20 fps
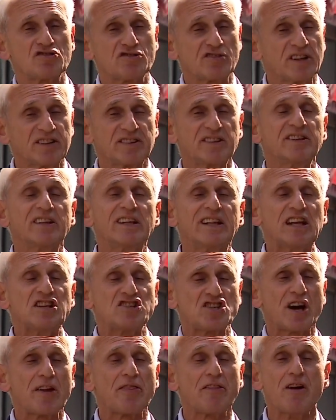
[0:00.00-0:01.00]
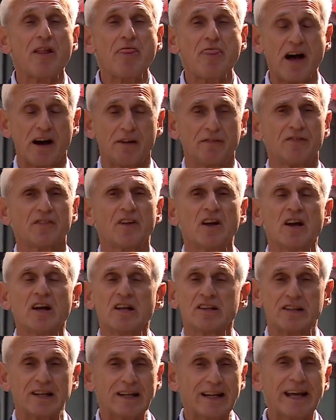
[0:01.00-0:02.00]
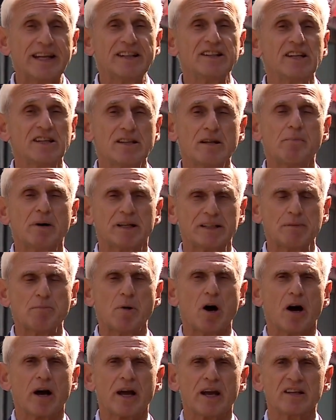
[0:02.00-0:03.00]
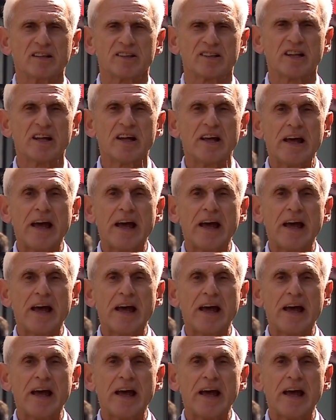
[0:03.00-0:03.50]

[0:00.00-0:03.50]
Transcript: trusted each other enough to lend in the money markets,